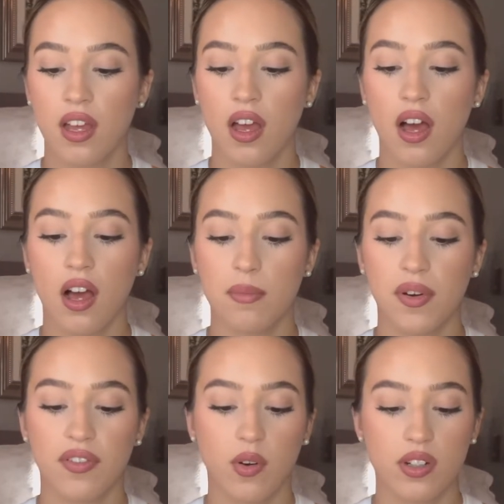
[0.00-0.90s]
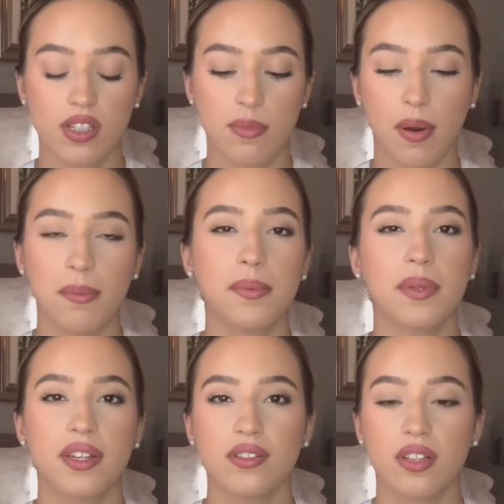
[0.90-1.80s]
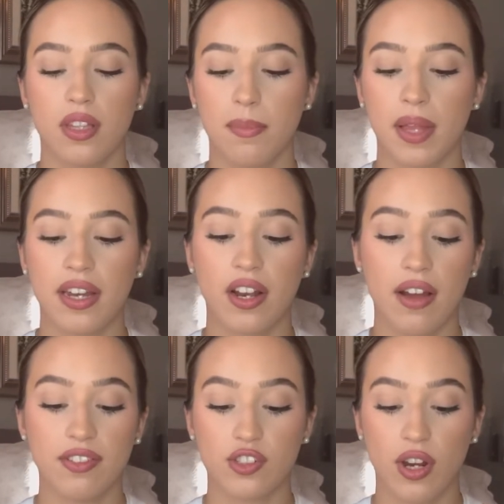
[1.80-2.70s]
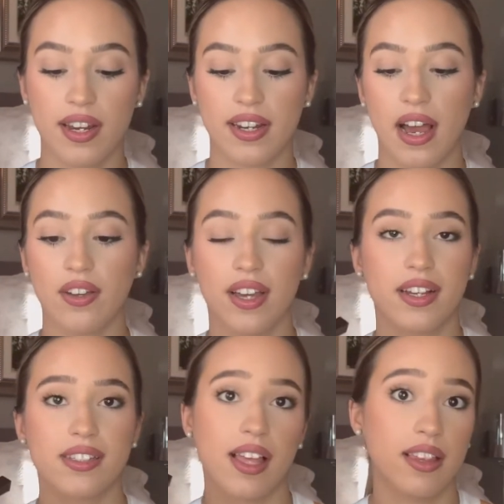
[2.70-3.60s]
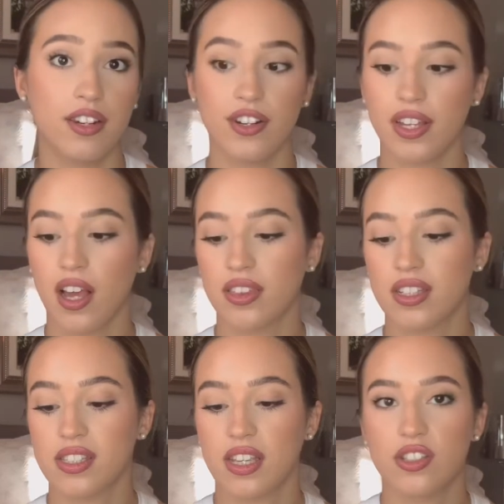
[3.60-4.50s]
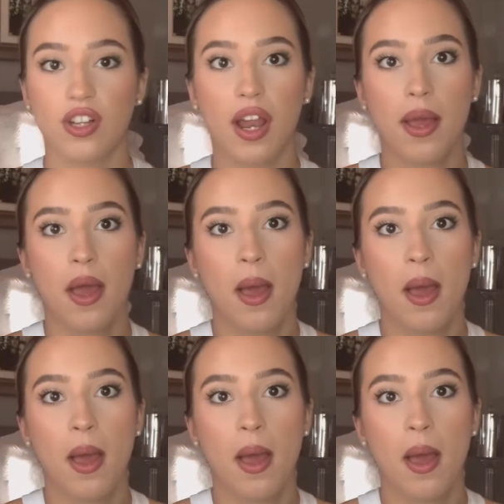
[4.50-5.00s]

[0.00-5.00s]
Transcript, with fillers: Um, of course, I'd probably use a lip liner. I haven't tried it out yet because I literally got this yesterday.